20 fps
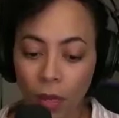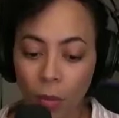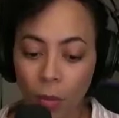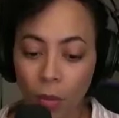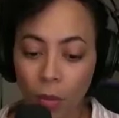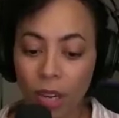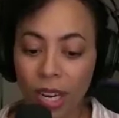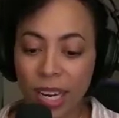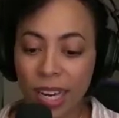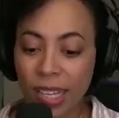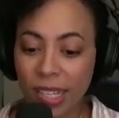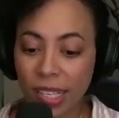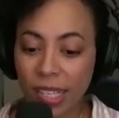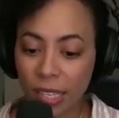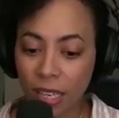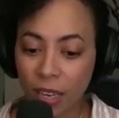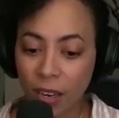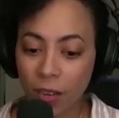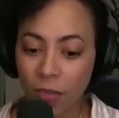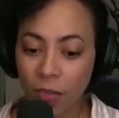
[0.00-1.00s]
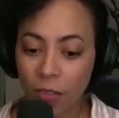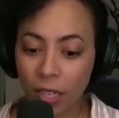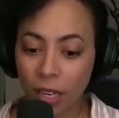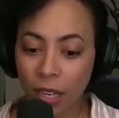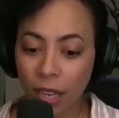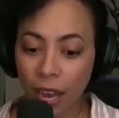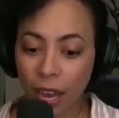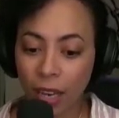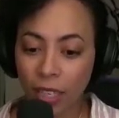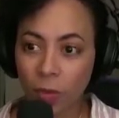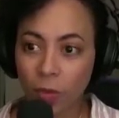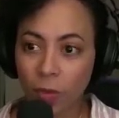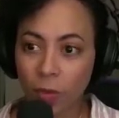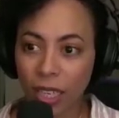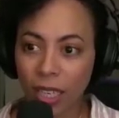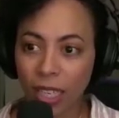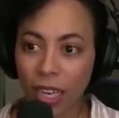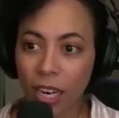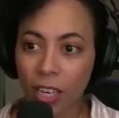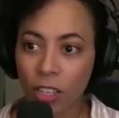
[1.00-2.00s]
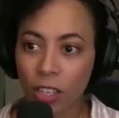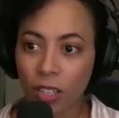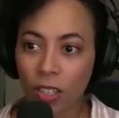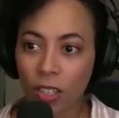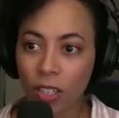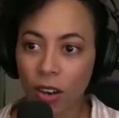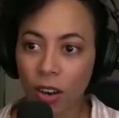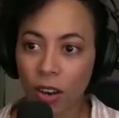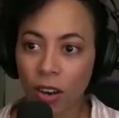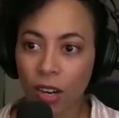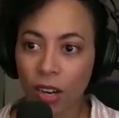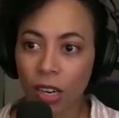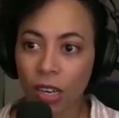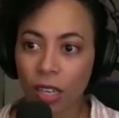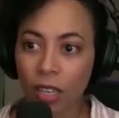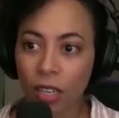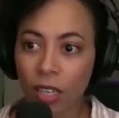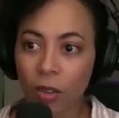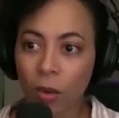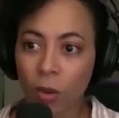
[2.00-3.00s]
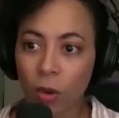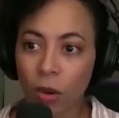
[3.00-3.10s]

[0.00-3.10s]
preconceived expectations are, or